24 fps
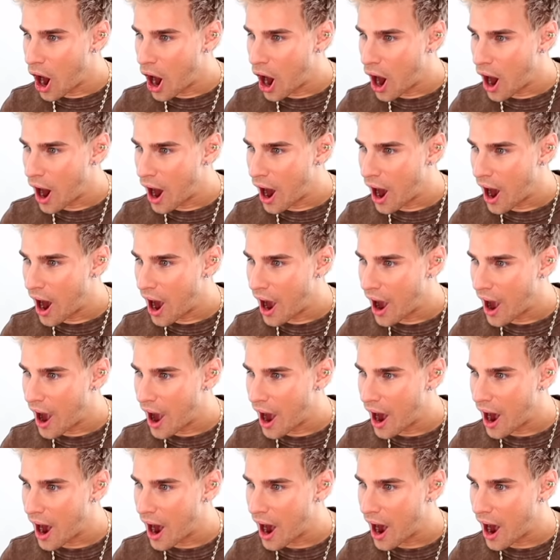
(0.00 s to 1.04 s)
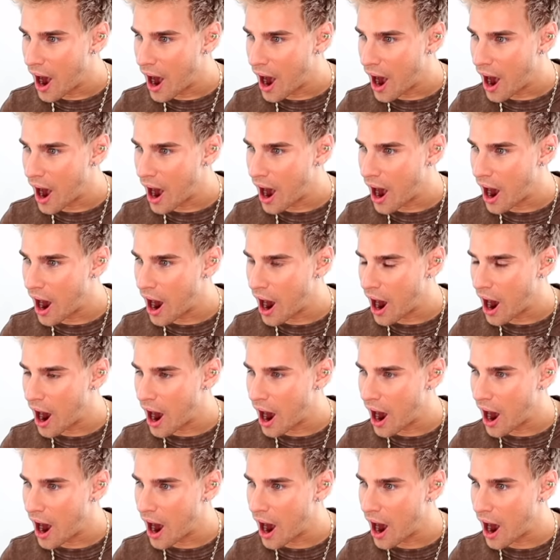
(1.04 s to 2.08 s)

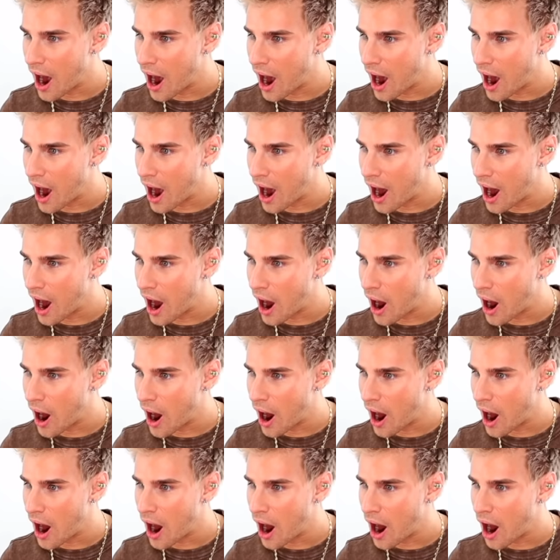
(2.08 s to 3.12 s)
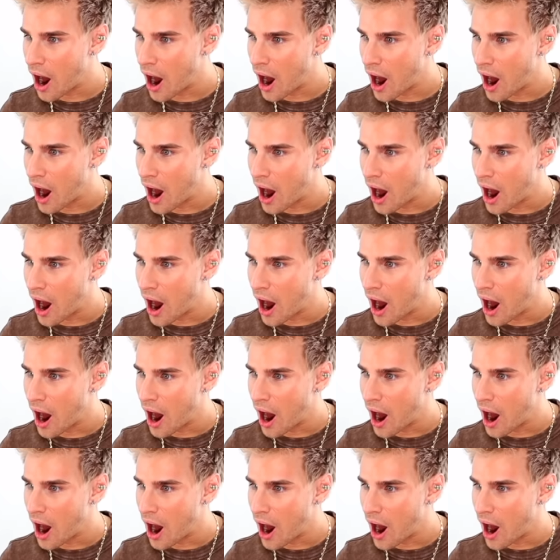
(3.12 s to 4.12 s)
[no speech]